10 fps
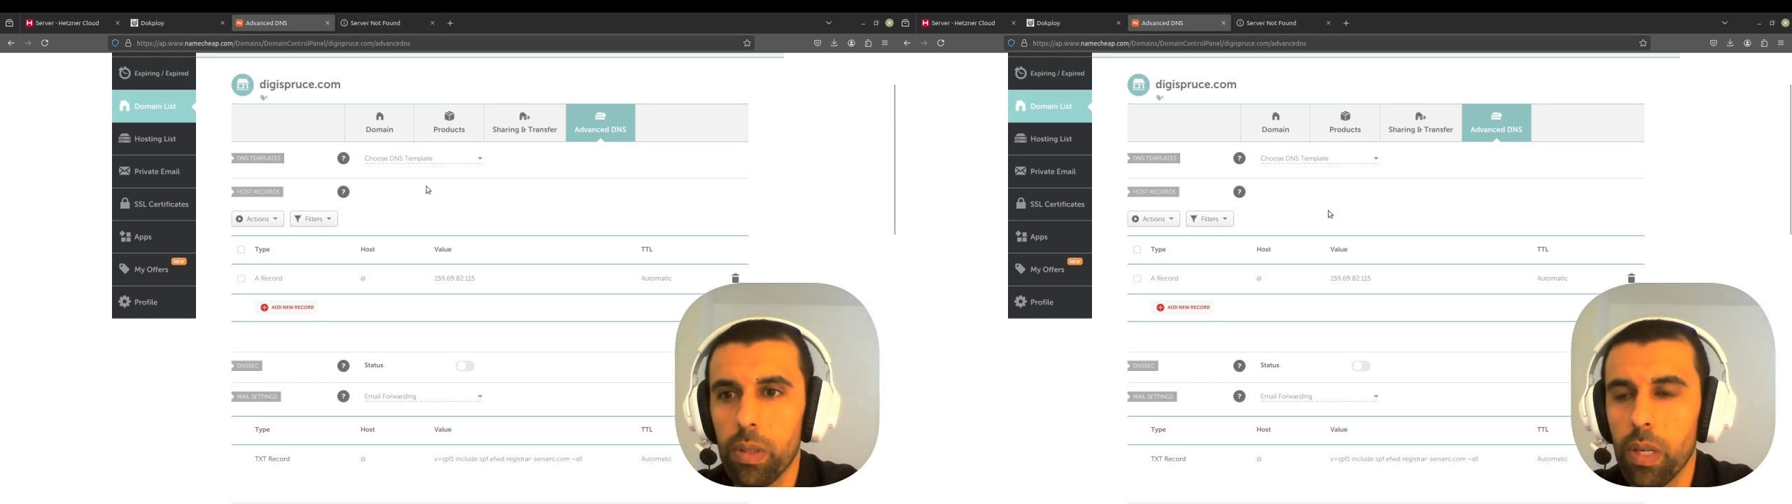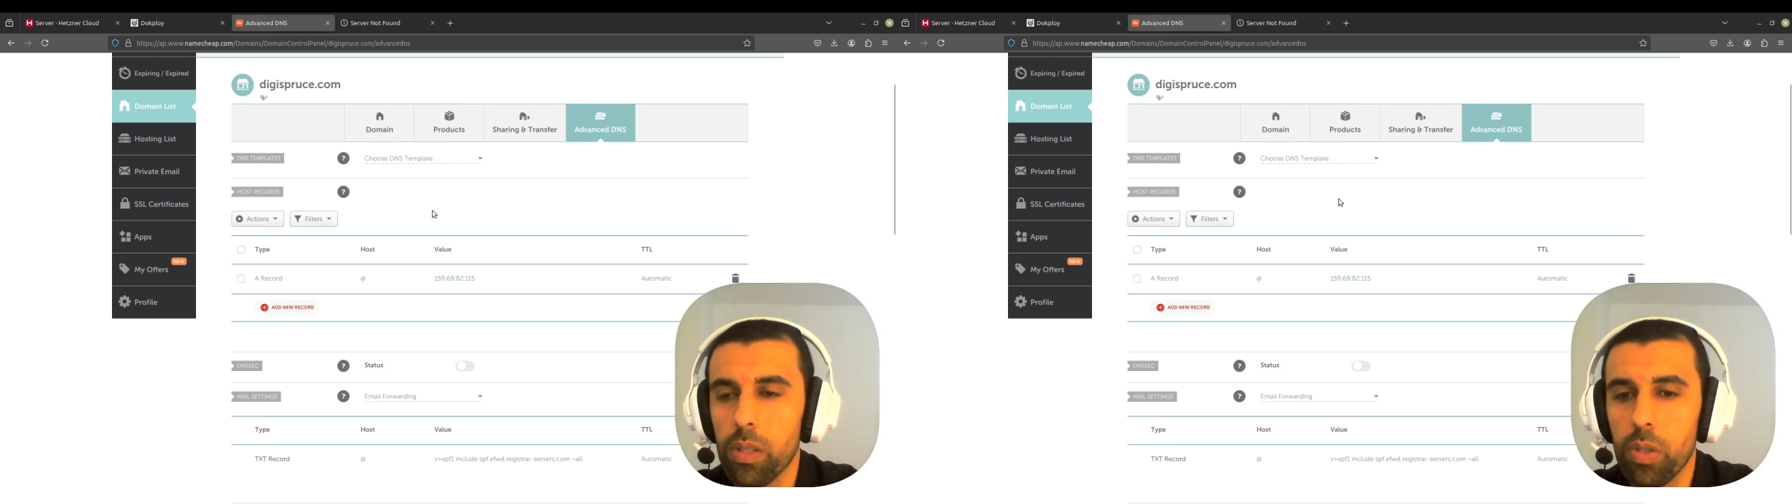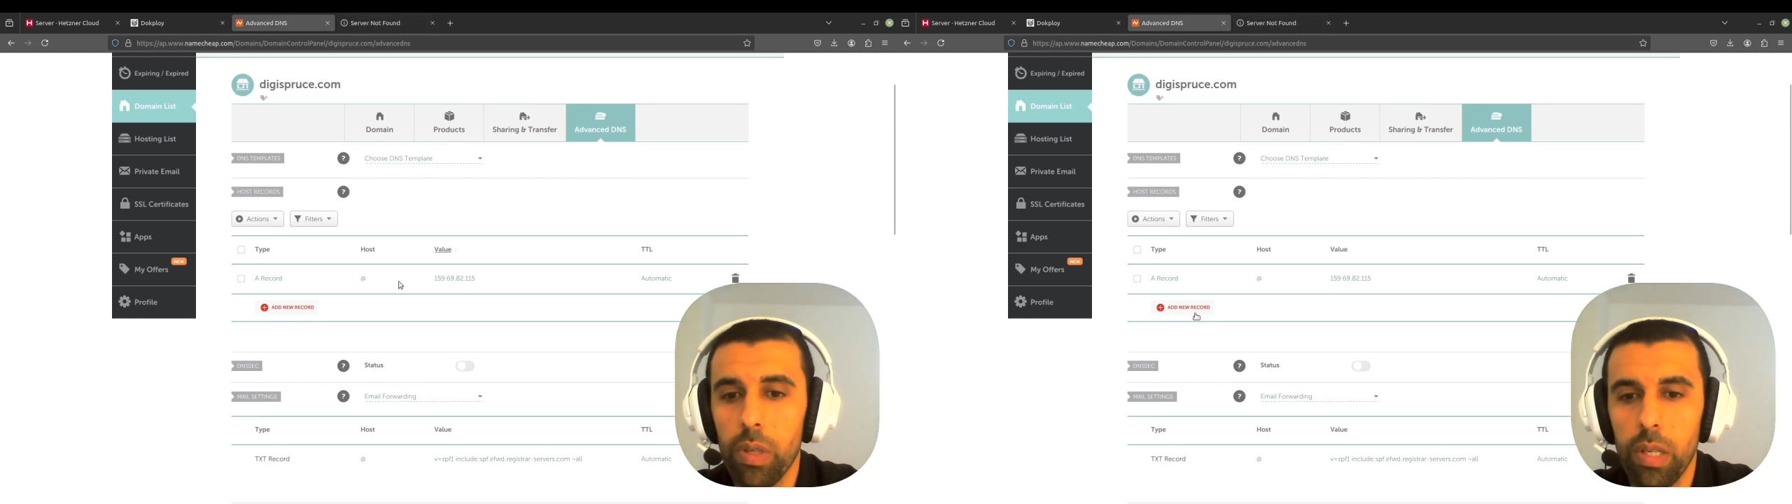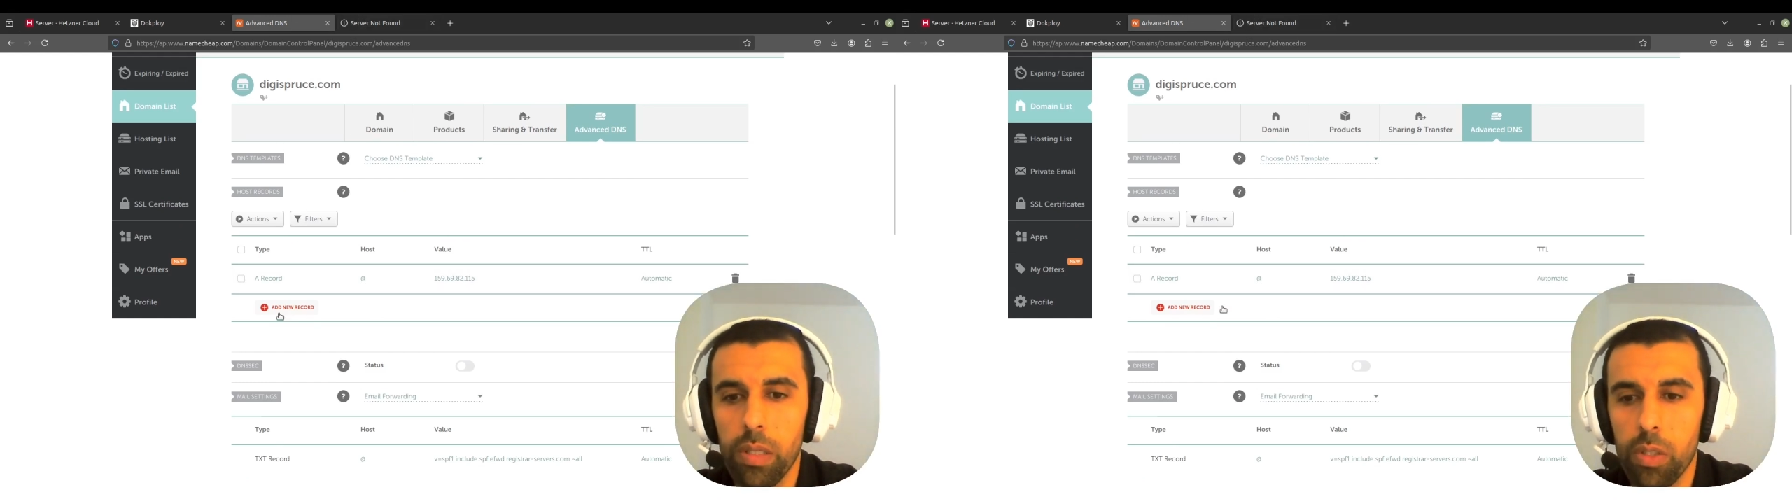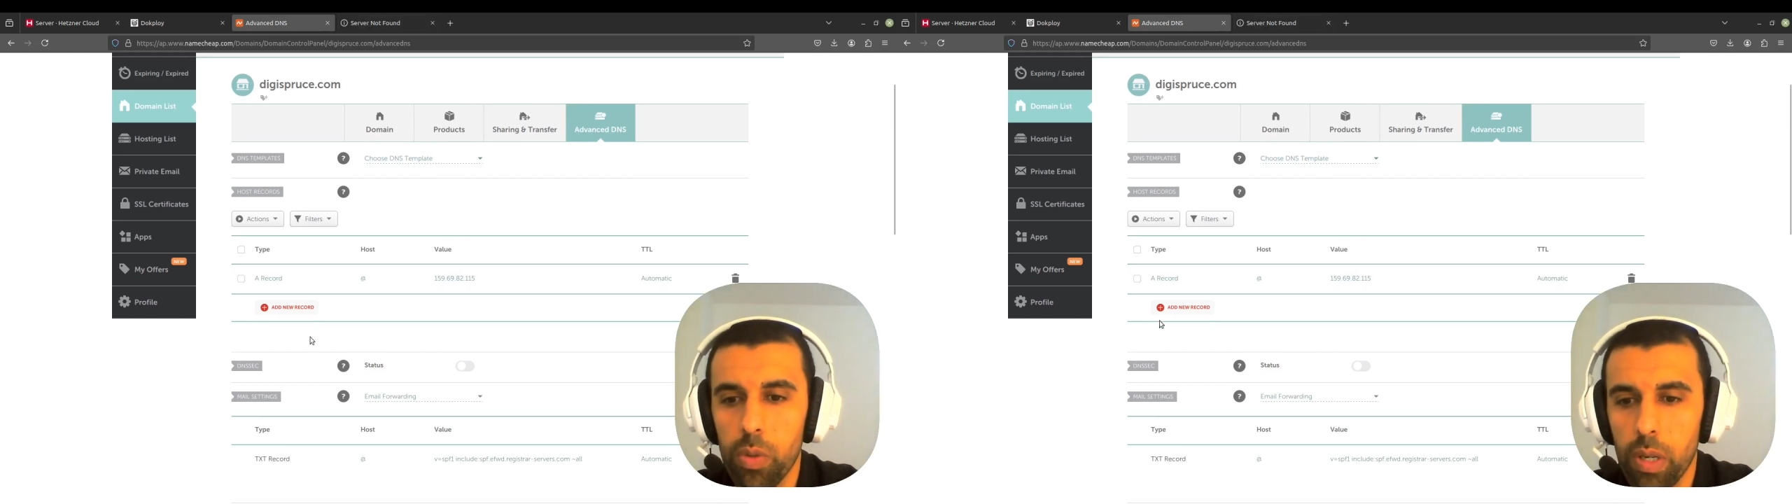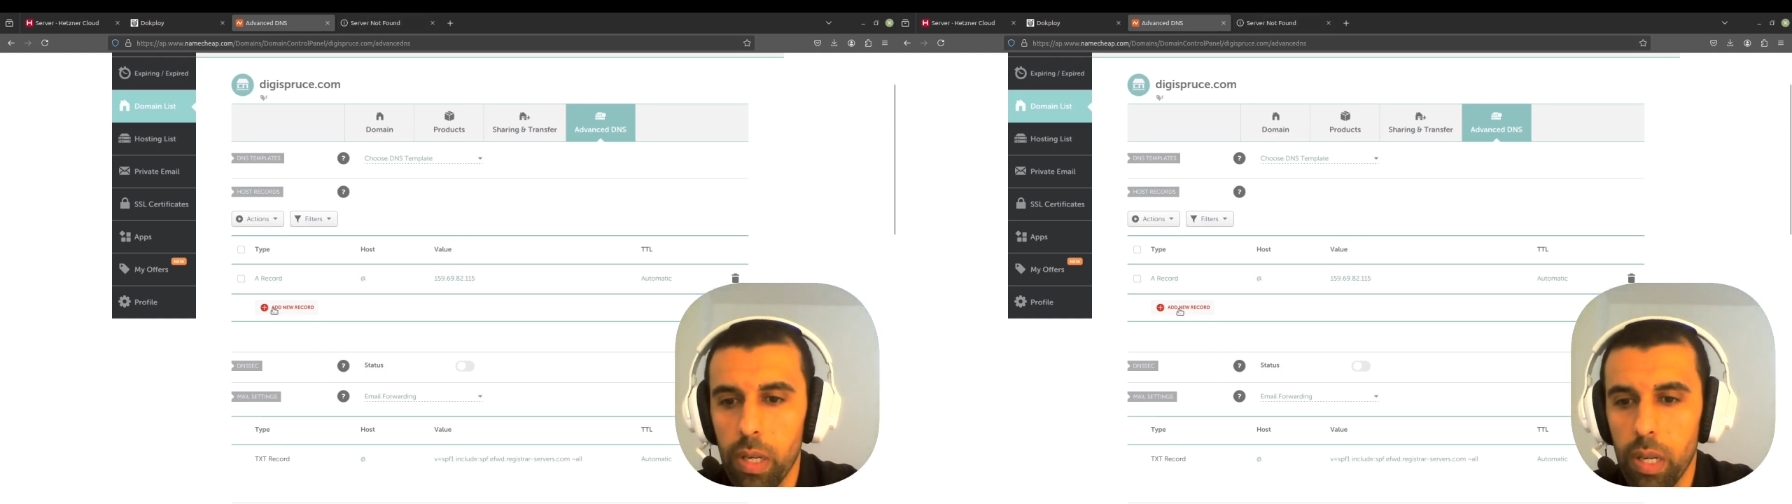Okay, so let's try